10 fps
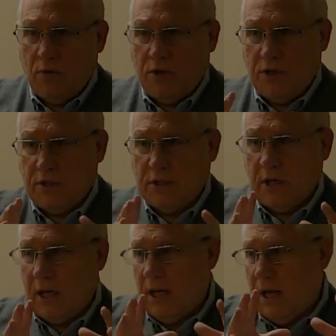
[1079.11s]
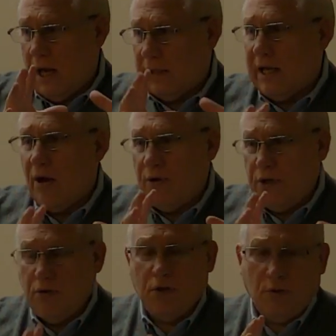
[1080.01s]
We're just allowing
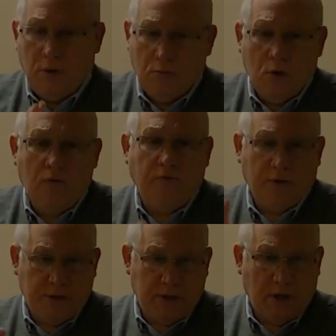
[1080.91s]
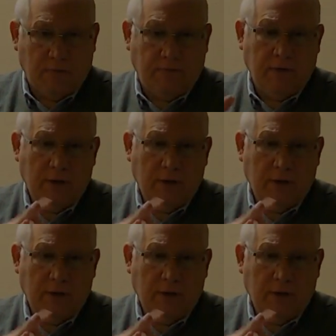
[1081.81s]
you to remove yourself